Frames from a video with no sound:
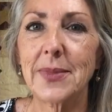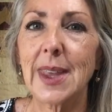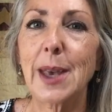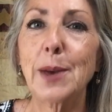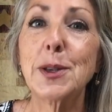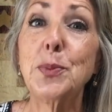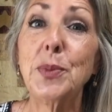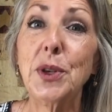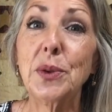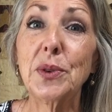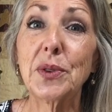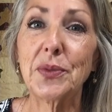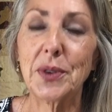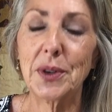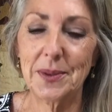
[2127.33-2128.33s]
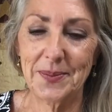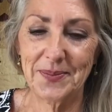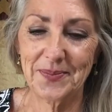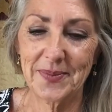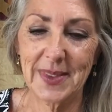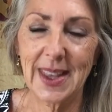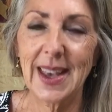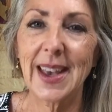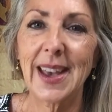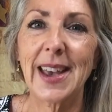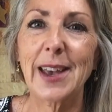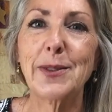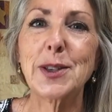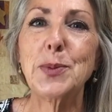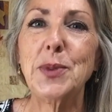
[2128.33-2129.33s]
it was beautiful.
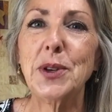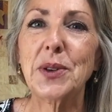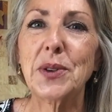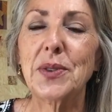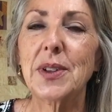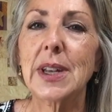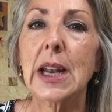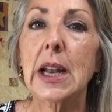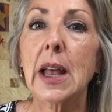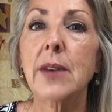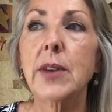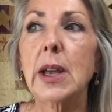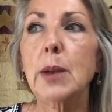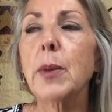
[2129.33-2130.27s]
It was beautiful, and I love it.